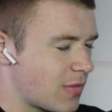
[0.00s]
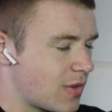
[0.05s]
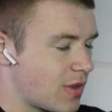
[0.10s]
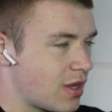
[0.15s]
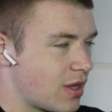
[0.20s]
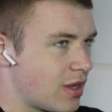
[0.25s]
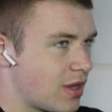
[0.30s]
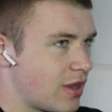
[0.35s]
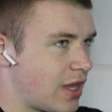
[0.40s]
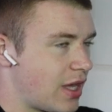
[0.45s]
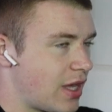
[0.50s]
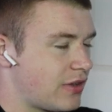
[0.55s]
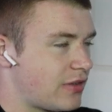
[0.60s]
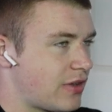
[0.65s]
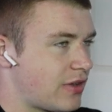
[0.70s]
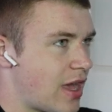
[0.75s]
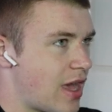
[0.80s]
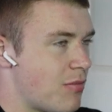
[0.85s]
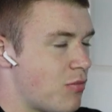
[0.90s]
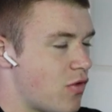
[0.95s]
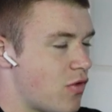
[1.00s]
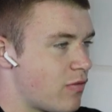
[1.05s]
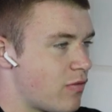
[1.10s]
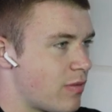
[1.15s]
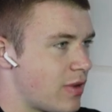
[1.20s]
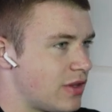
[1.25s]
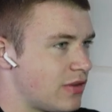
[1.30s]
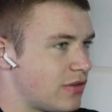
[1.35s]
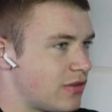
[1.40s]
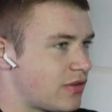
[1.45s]

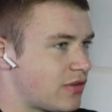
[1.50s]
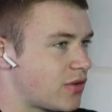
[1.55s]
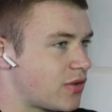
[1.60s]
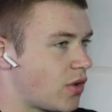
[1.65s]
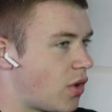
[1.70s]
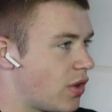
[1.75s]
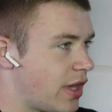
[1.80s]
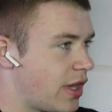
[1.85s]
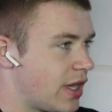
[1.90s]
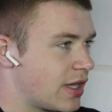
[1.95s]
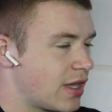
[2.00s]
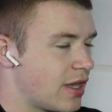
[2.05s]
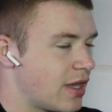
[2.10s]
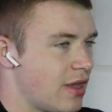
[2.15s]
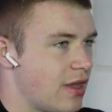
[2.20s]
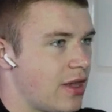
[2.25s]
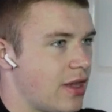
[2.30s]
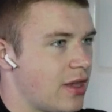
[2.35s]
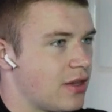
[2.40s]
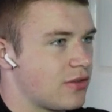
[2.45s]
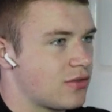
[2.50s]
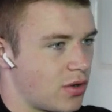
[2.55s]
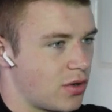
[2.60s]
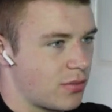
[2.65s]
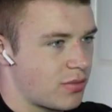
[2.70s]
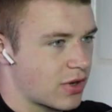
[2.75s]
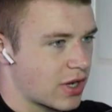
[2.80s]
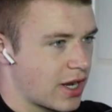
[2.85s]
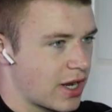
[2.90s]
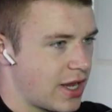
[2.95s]
movement's stalling, it's not
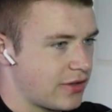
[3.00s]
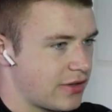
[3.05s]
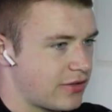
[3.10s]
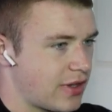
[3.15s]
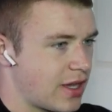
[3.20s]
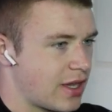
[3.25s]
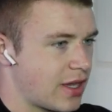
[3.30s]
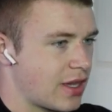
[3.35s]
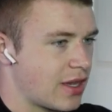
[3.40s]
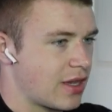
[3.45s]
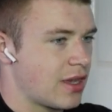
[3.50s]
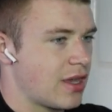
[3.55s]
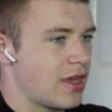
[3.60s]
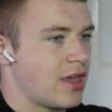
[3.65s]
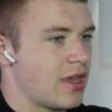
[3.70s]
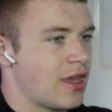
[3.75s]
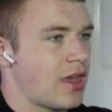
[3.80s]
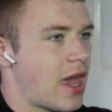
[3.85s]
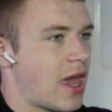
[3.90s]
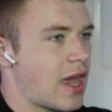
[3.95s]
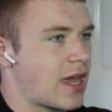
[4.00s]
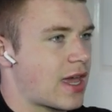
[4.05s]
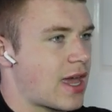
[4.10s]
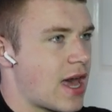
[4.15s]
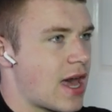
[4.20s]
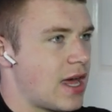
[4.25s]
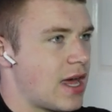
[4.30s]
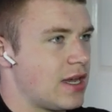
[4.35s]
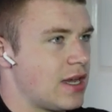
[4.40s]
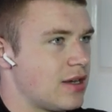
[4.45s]
progressing, I
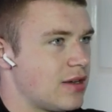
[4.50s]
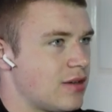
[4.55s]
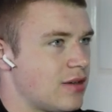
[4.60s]
can